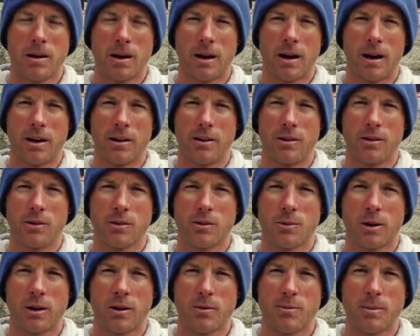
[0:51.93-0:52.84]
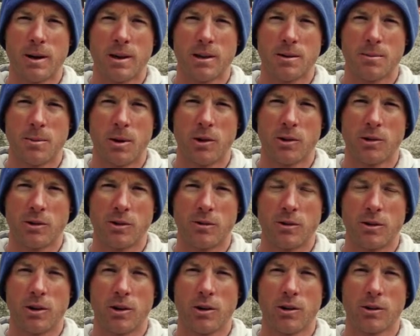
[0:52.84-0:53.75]
And when I've made the most
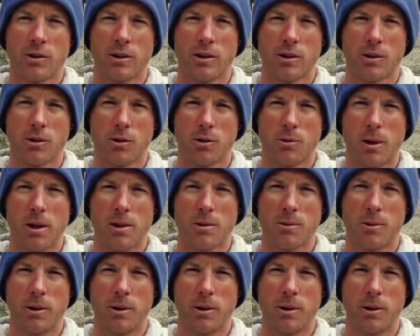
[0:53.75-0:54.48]
of the odd good weather